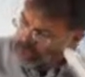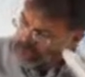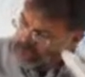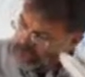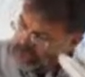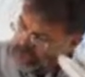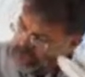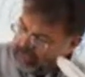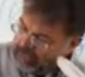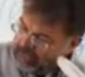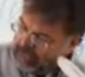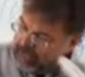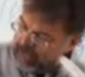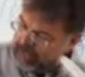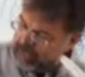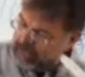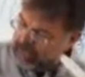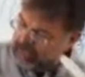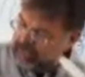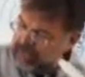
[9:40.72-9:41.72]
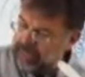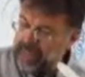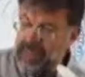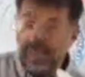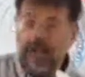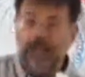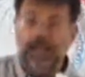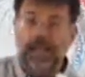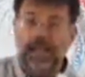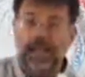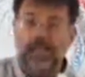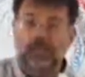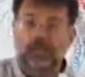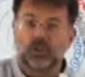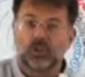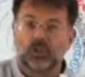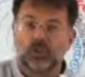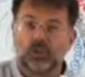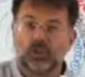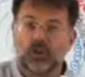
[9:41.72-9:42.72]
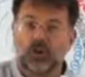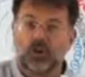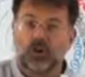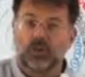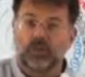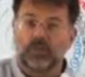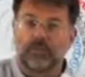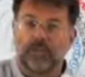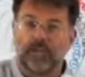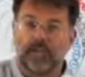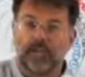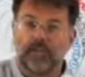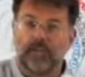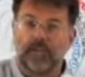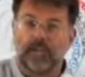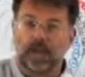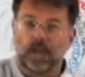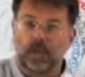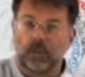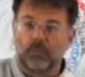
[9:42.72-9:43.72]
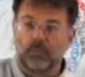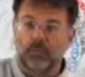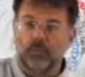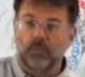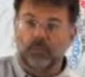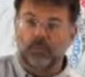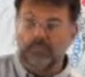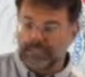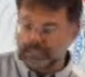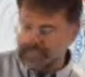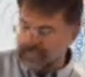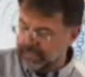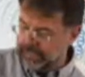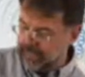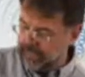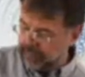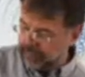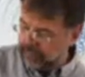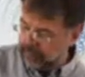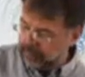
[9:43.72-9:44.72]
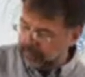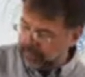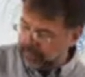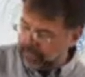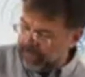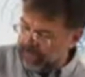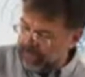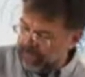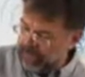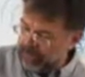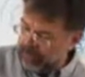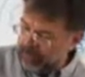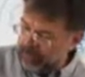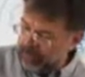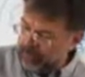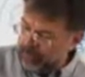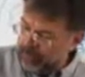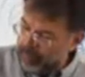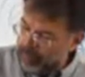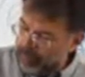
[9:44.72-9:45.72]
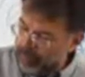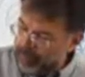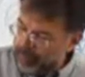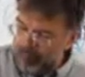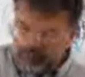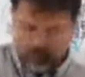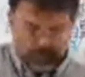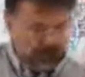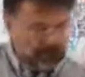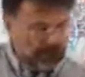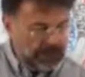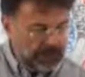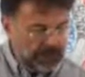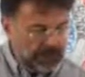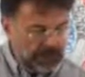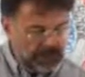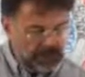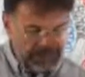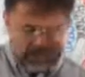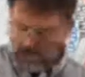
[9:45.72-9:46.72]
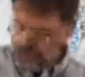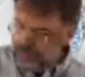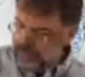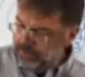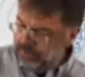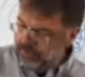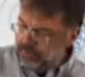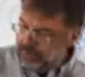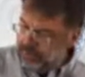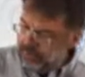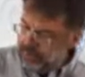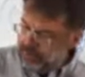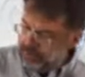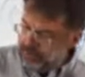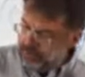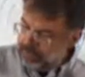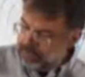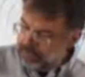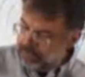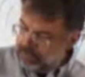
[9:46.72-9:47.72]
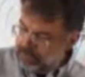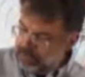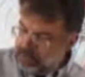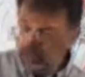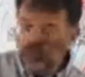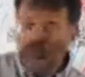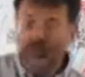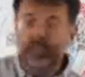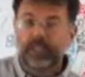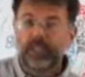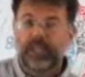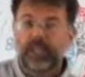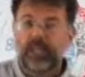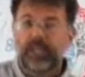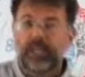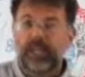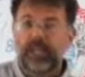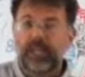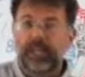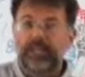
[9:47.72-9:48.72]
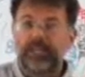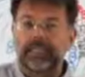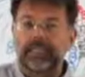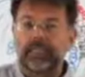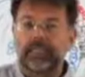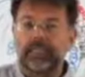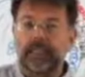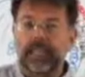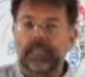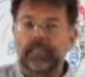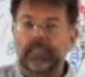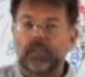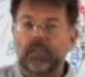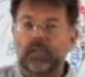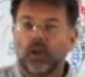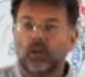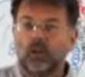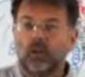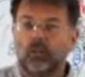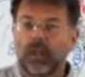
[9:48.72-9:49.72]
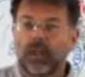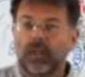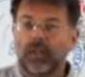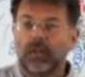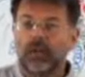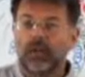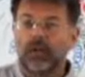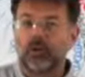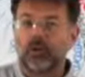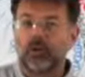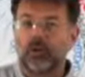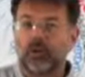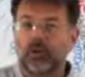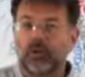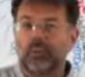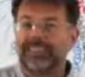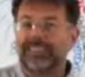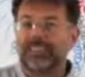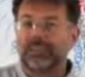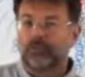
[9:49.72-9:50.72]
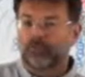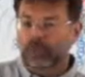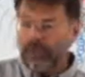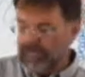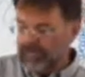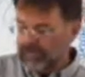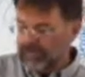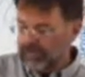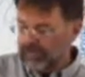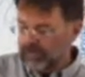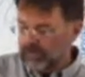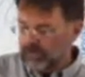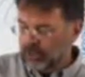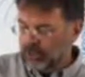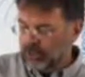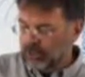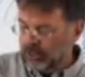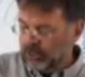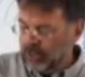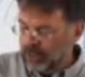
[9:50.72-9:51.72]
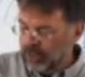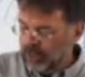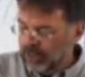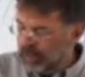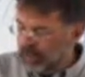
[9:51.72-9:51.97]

the indicator, and now it has a strong effect, and I hope you can see that from there. But the frequency really depends on where you direct it to.